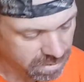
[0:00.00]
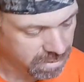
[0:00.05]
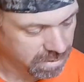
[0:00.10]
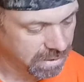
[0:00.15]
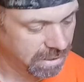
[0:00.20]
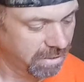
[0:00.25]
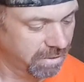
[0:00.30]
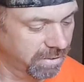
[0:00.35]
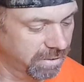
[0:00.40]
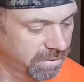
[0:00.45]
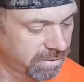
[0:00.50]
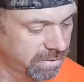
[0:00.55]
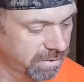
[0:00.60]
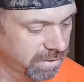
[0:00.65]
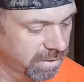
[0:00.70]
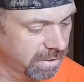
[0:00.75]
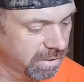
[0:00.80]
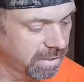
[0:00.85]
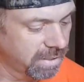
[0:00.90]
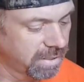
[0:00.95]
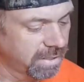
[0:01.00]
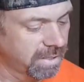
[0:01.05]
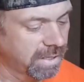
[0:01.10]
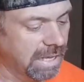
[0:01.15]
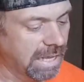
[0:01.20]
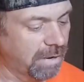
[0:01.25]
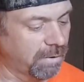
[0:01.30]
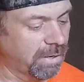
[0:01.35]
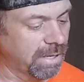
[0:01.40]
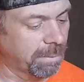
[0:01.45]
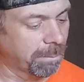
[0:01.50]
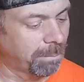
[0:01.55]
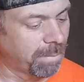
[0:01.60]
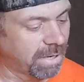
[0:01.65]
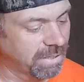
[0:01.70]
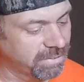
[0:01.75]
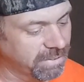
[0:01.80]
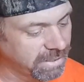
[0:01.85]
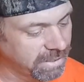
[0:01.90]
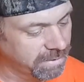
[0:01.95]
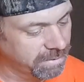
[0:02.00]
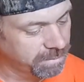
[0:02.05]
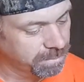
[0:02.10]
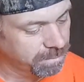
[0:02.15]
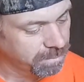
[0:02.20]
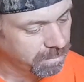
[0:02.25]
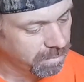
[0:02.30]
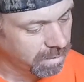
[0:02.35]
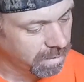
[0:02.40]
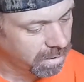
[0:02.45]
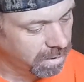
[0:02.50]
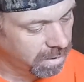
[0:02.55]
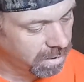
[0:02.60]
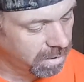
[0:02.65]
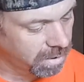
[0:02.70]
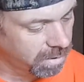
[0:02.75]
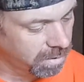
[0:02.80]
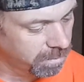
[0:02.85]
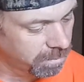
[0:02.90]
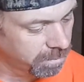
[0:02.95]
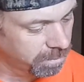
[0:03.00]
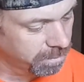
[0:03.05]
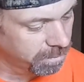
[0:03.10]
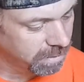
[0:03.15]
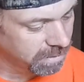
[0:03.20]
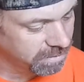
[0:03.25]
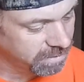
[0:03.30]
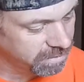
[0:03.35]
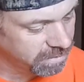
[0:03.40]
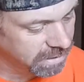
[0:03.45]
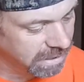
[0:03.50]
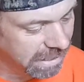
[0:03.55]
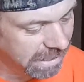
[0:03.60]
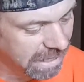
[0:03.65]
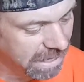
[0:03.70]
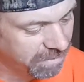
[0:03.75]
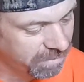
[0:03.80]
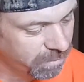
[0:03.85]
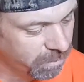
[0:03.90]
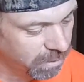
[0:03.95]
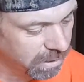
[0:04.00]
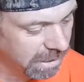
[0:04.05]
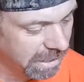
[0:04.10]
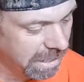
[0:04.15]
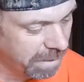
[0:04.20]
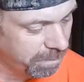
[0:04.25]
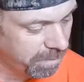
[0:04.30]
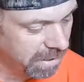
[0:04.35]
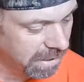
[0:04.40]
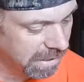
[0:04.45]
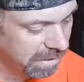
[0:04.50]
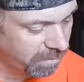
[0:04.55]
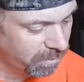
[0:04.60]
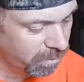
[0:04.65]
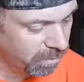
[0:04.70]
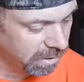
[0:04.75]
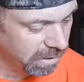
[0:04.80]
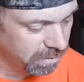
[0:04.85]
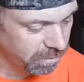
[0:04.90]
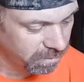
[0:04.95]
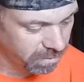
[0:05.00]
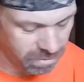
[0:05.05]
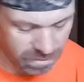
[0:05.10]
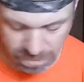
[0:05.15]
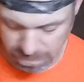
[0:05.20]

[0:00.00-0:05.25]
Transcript: there it is, I'll get a buzzing. Let's see, an F chord. I can't play an F chord, I don't think.